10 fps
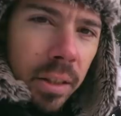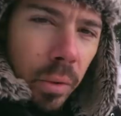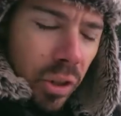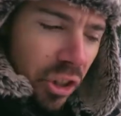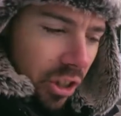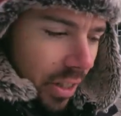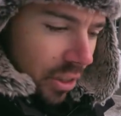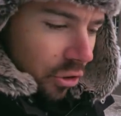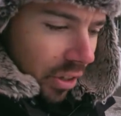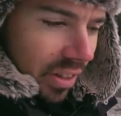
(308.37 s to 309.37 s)
So it's just
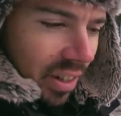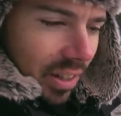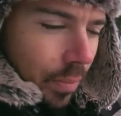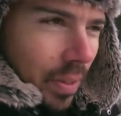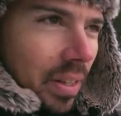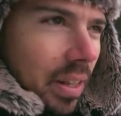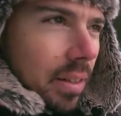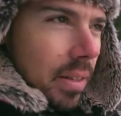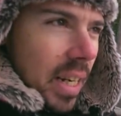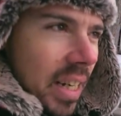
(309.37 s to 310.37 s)
interesting to me that
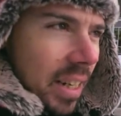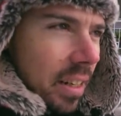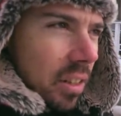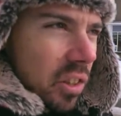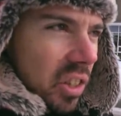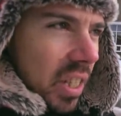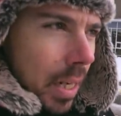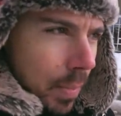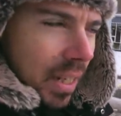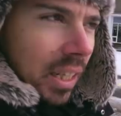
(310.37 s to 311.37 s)
eating
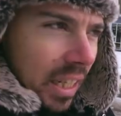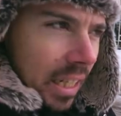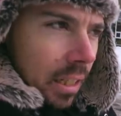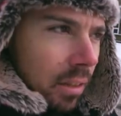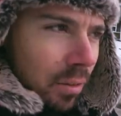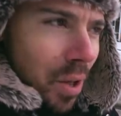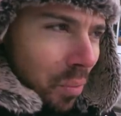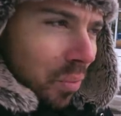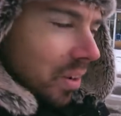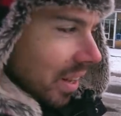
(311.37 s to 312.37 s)
seemingly...
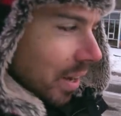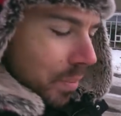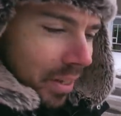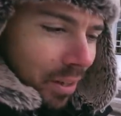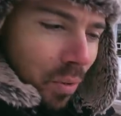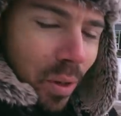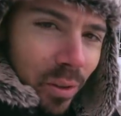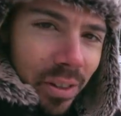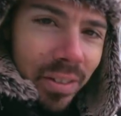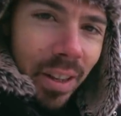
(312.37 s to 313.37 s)
how many
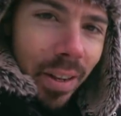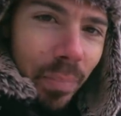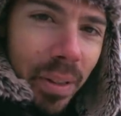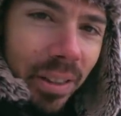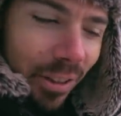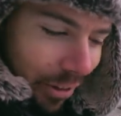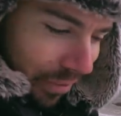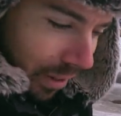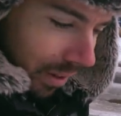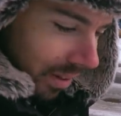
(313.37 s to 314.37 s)
quotes has that been so
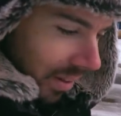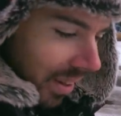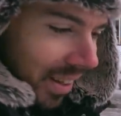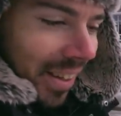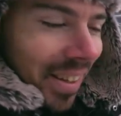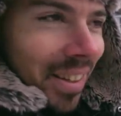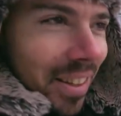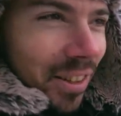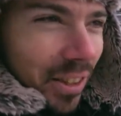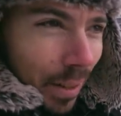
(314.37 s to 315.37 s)
far?
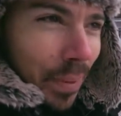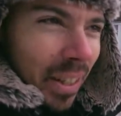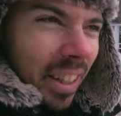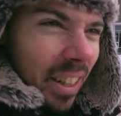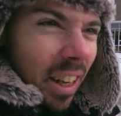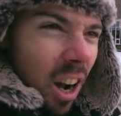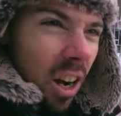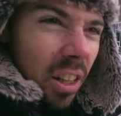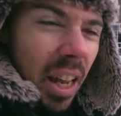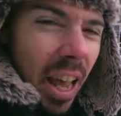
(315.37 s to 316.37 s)
Seemingly
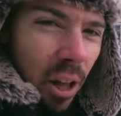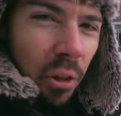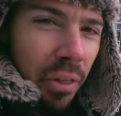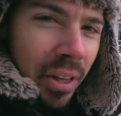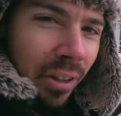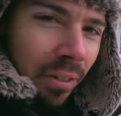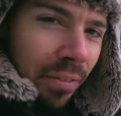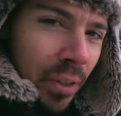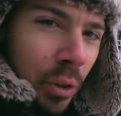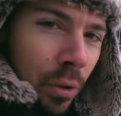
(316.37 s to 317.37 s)
unhealthier
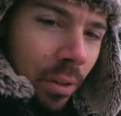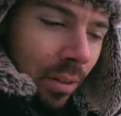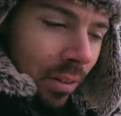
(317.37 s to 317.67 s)
food.